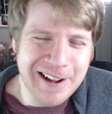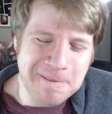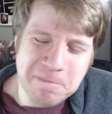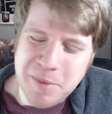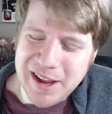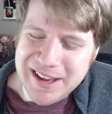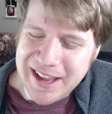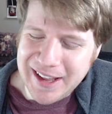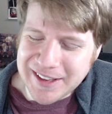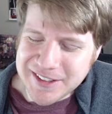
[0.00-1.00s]
But
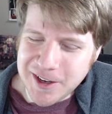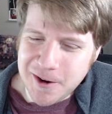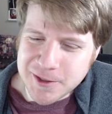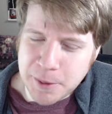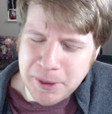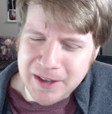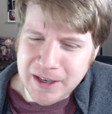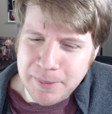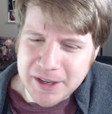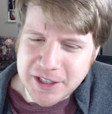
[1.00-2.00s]
yeah, so I played a little
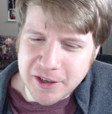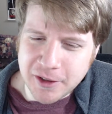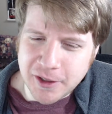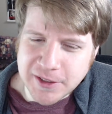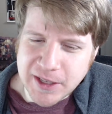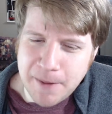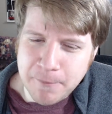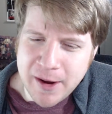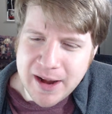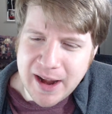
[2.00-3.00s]
bit of Jet Girls.
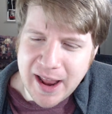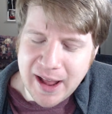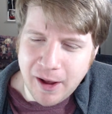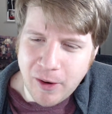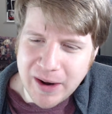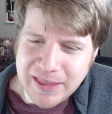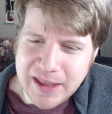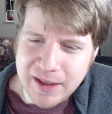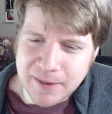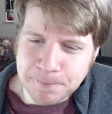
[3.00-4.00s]
Right now, I
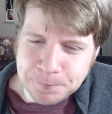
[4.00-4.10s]
think...